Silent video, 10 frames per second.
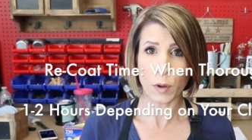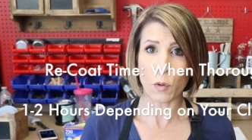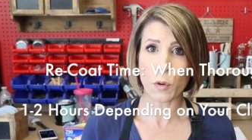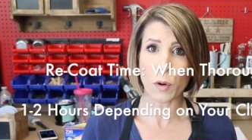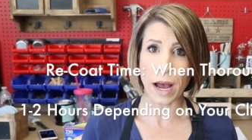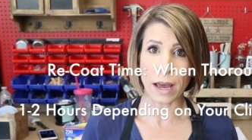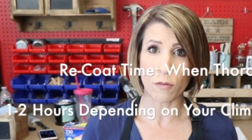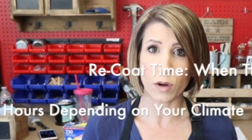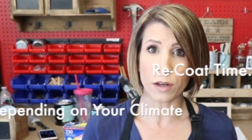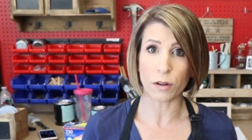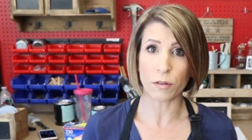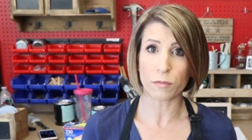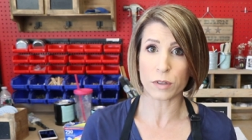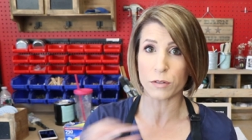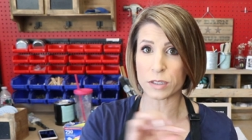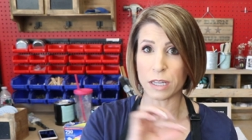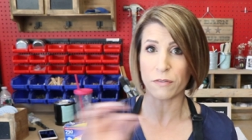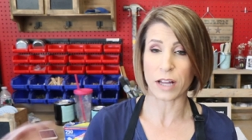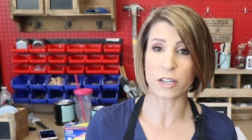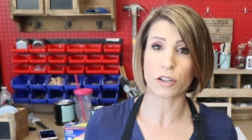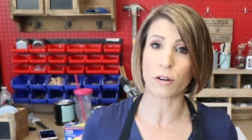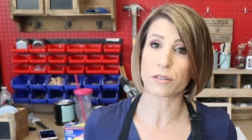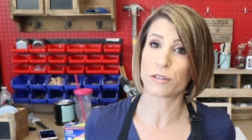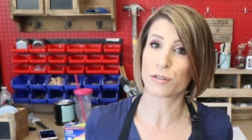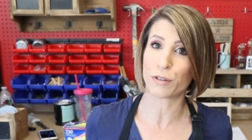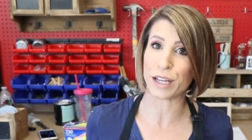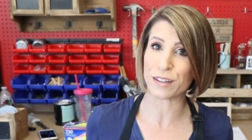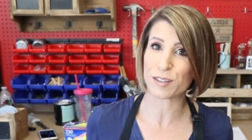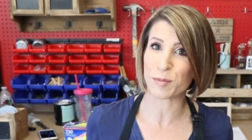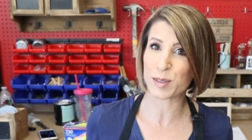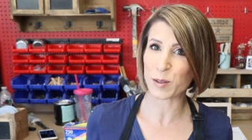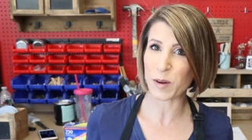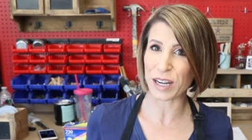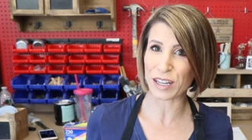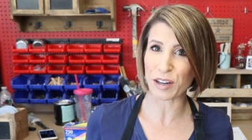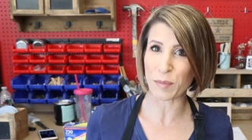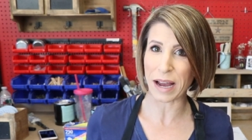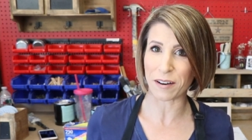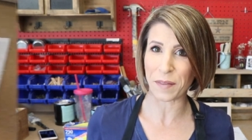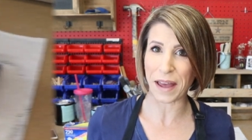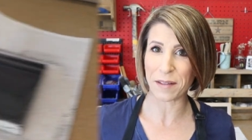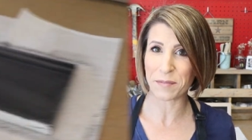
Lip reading: or I will, you'll see it flash across the screen. So I'm still waiting to hear back on that.